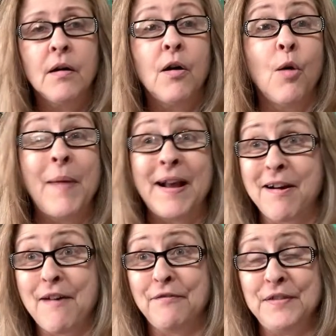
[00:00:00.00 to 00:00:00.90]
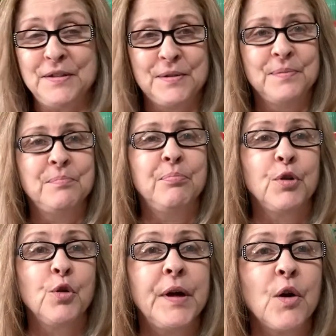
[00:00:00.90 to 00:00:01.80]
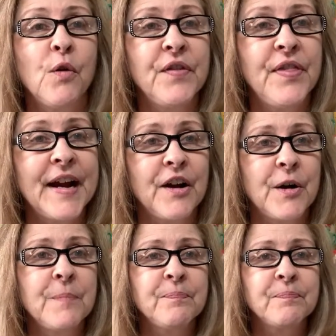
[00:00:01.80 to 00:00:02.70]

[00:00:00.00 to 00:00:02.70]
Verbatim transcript: Oh, my coffee's brewing over there.